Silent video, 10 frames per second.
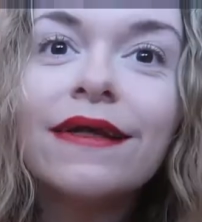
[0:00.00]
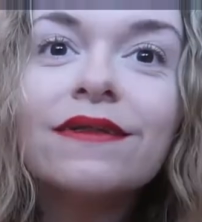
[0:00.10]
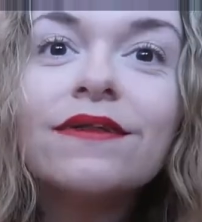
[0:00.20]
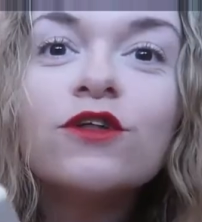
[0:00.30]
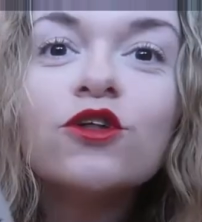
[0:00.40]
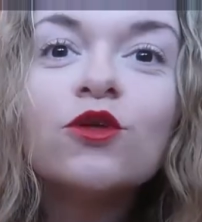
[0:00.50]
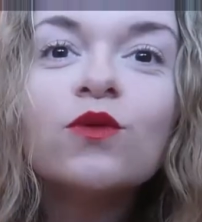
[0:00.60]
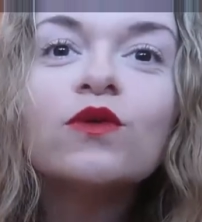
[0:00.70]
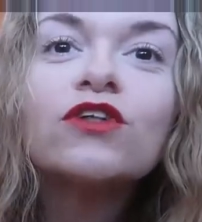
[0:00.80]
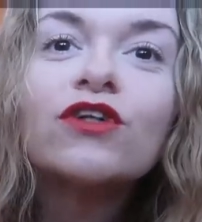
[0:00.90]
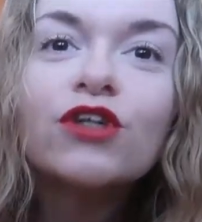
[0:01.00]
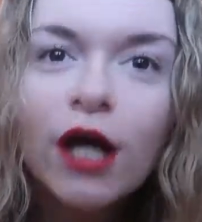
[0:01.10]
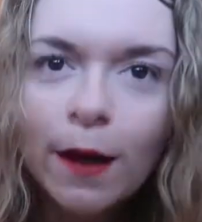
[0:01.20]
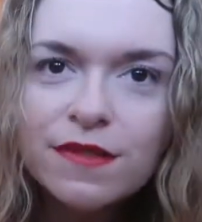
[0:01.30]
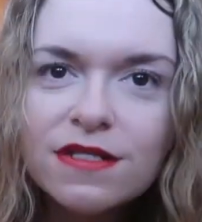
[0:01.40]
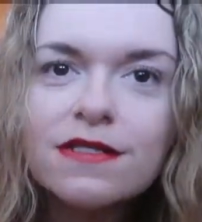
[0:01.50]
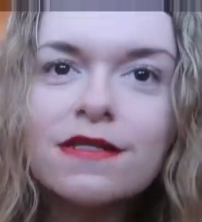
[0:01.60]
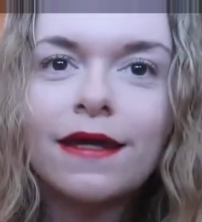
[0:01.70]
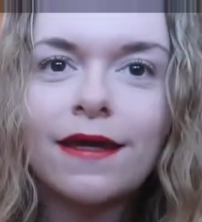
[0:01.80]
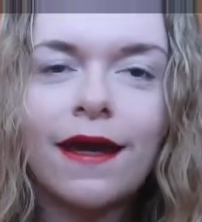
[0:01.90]
And short chapters,
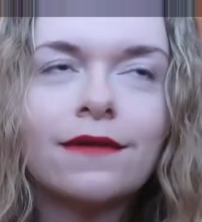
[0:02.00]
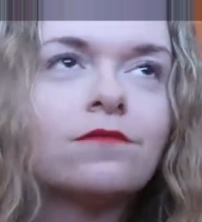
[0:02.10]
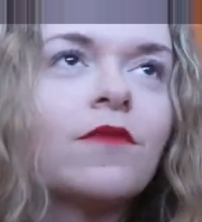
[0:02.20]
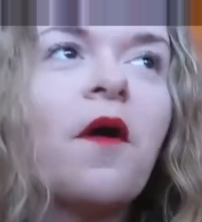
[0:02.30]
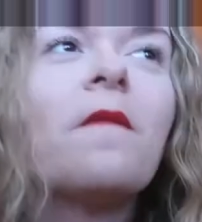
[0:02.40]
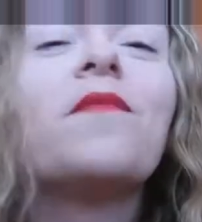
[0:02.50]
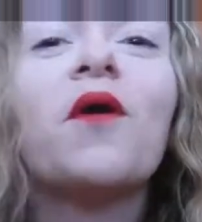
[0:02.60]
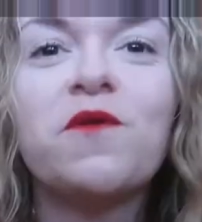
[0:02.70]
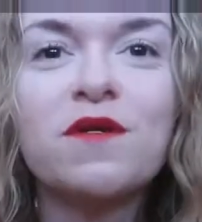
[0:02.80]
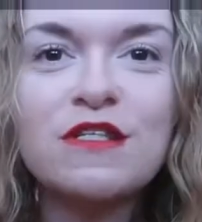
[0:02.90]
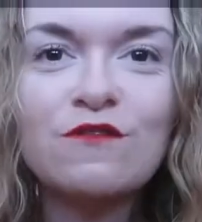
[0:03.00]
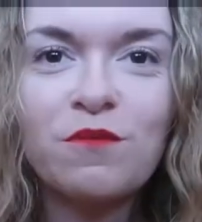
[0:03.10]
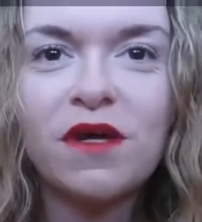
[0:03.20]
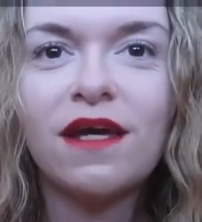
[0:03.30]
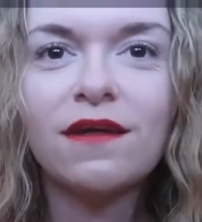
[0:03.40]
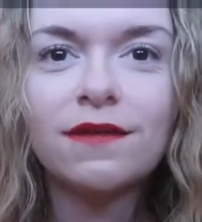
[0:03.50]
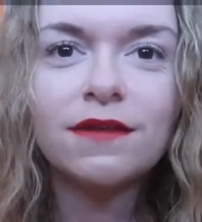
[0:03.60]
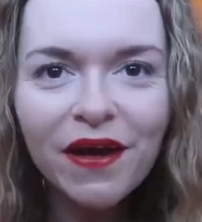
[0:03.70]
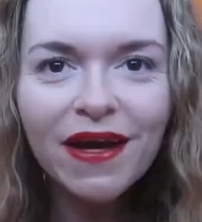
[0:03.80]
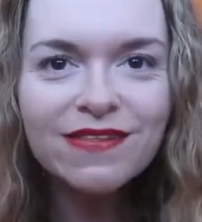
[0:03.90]
again, a bonus for me.
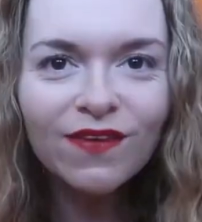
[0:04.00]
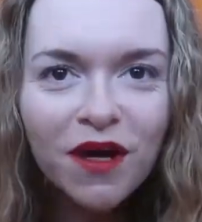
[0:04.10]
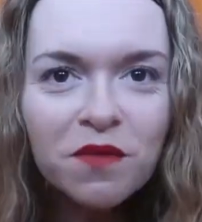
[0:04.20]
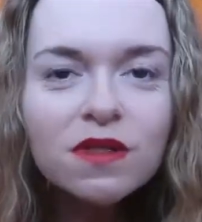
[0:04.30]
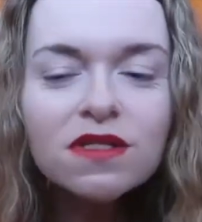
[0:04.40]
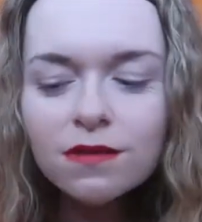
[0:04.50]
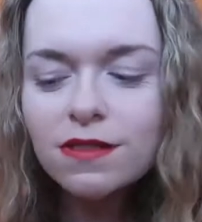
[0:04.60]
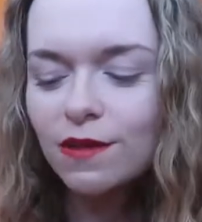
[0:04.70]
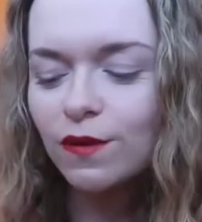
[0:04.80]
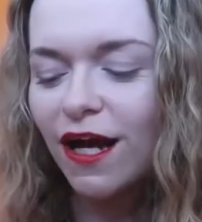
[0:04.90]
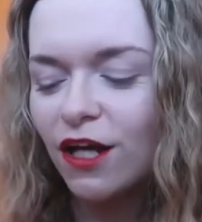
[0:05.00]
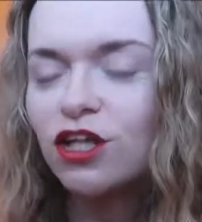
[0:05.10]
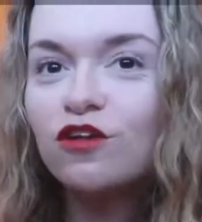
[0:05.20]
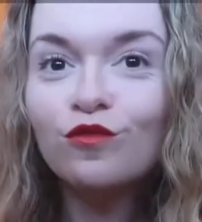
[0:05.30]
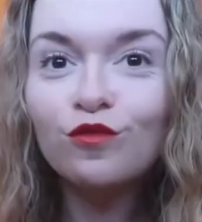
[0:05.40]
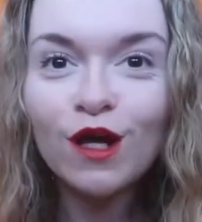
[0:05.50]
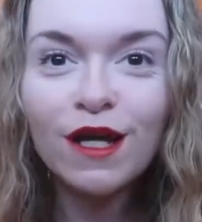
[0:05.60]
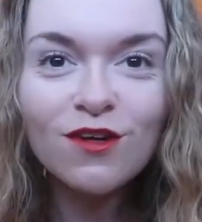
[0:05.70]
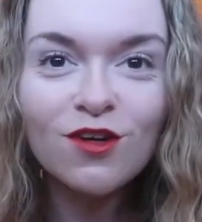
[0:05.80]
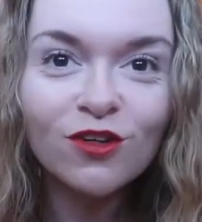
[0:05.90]
Okay, so that one does sound actually
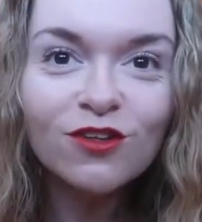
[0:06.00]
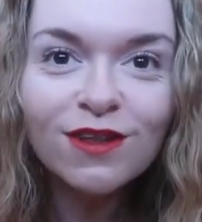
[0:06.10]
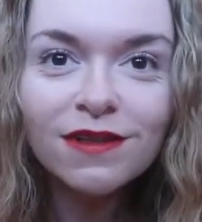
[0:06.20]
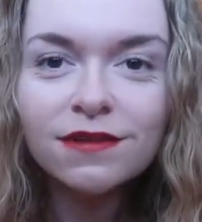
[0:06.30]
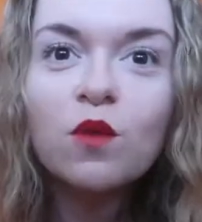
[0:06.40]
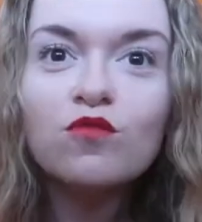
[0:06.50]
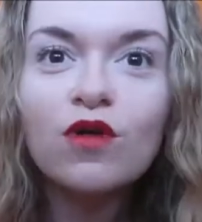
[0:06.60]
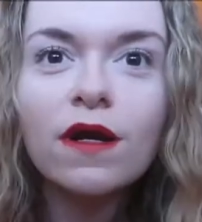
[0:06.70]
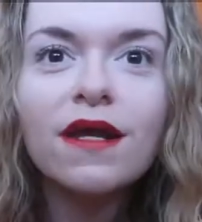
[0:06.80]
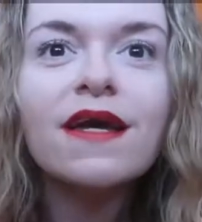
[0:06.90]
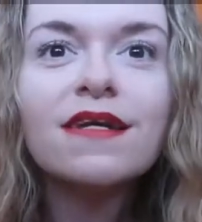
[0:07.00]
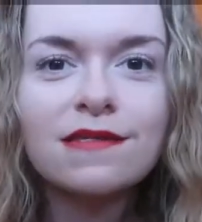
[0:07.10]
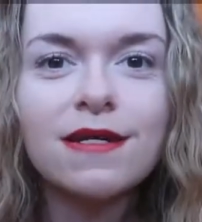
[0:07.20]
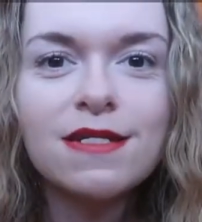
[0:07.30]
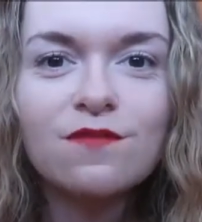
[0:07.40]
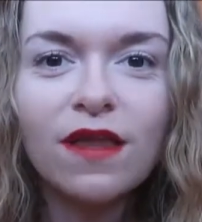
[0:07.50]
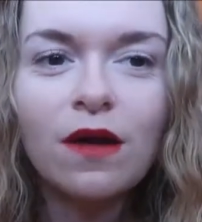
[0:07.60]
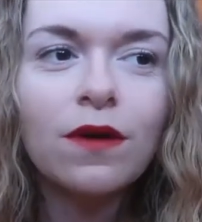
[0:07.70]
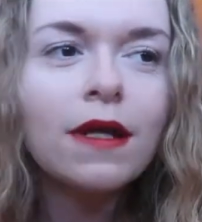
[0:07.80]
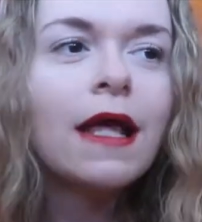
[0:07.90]
really good. I'm really excited for
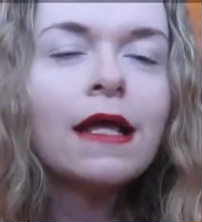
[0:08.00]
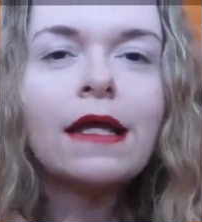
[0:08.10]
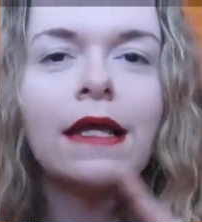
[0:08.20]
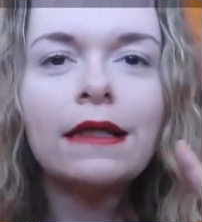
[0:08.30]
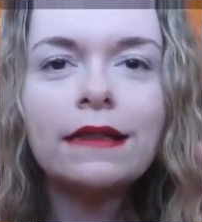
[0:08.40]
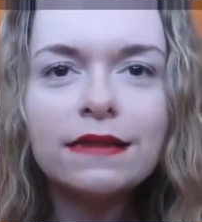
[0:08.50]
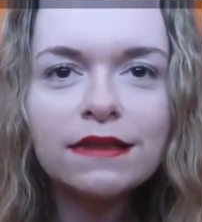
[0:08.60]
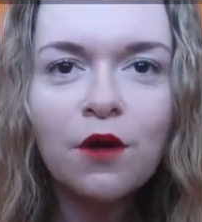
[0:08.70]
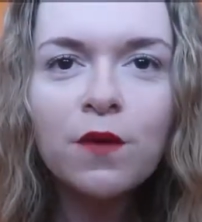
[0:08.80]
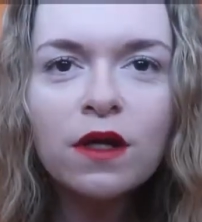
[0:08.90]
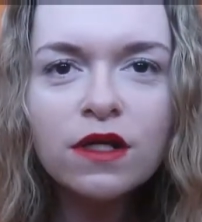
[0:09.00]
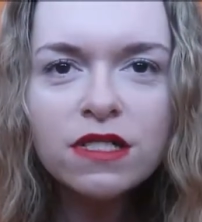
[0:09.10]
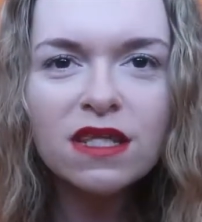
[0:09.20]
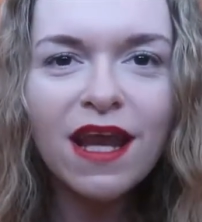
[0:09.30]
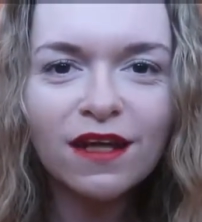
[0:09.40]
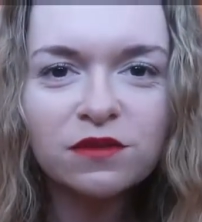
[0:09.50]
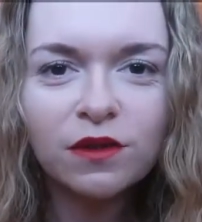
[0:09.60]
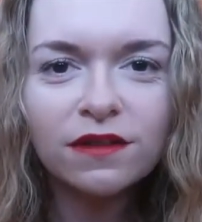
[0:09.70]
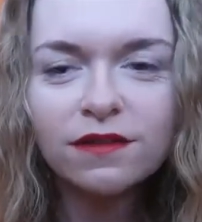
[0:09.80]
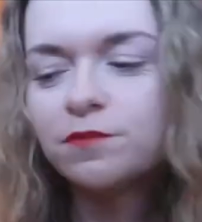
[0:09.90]
that one. Let's go into the next
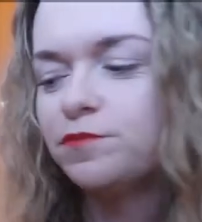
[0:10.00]
one.